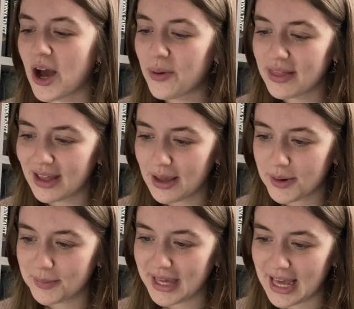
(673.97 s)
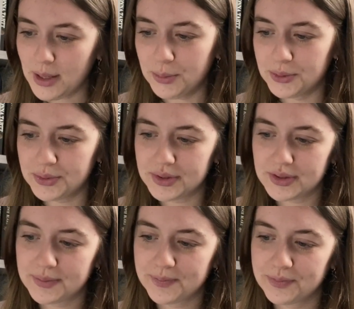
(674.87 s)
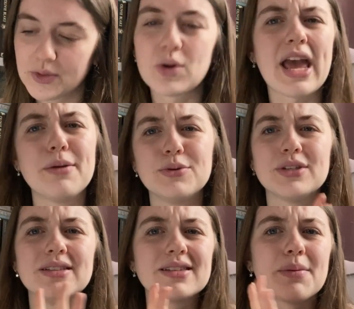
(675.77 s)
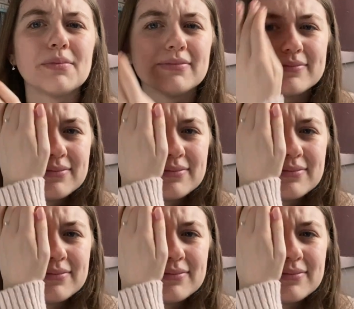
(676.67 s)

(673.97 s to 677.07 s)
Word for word: Oh, I think it might be cables or cables in some